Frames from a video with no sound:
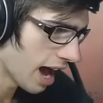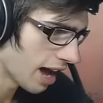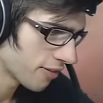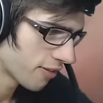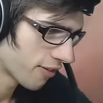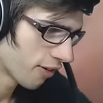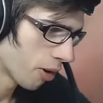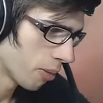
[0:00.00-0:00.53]
Art
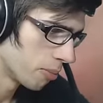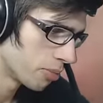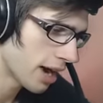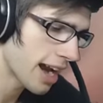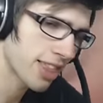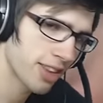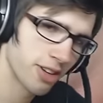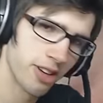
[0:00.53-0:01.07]
from
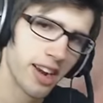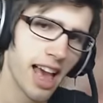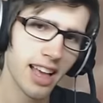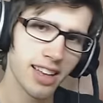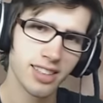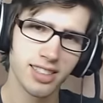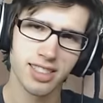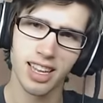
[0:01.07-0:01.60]
Breakthrough. And
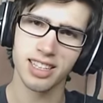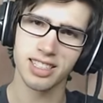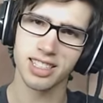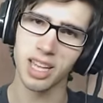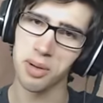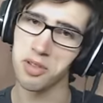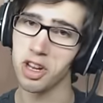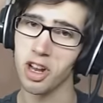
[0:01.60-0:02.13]
as
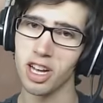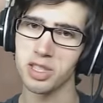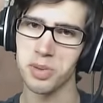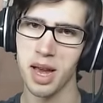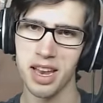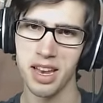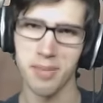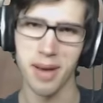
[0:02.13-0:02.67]
some of you guys
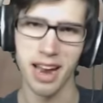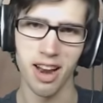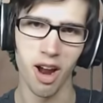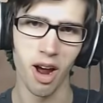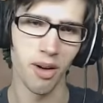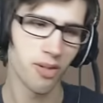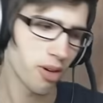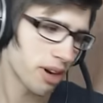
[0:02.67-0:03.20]
may
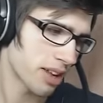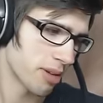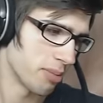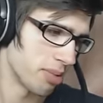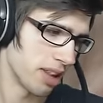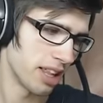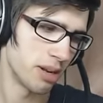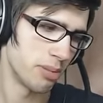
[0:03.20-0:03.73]
know, I've already
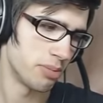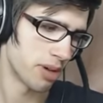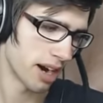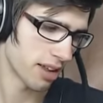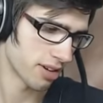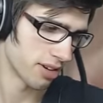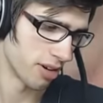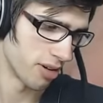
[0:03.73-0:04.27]
completed
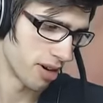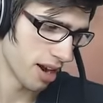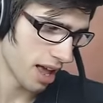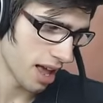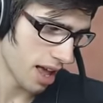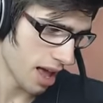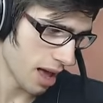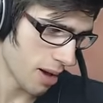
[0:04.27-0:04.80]
Breakthrough.
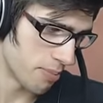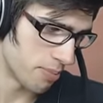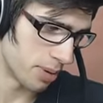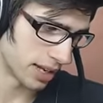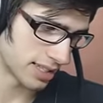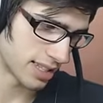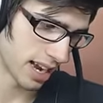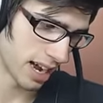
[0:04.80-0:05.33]

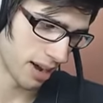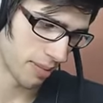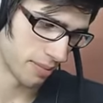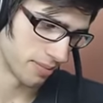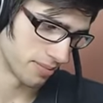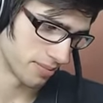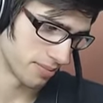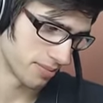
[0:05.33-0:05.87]
But
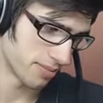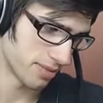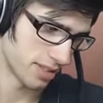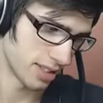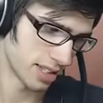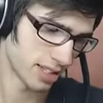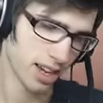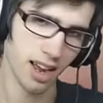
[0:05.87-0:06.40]

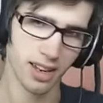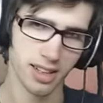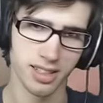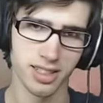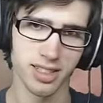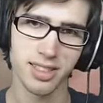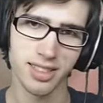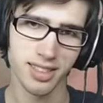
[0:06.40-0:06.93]
this card is
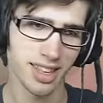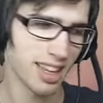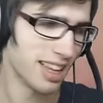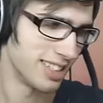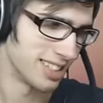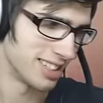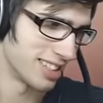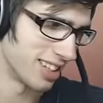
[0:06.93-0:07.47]
just,
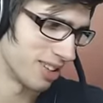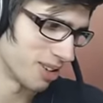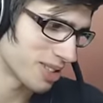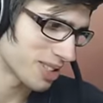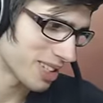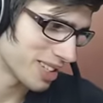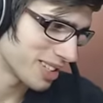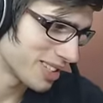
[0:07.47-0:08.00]
it just
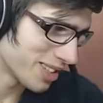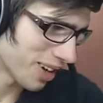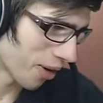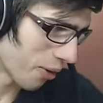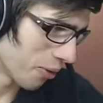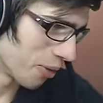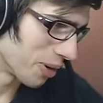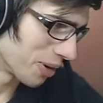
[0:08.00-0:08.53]
looks
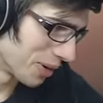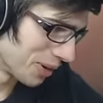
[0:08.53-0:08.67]
so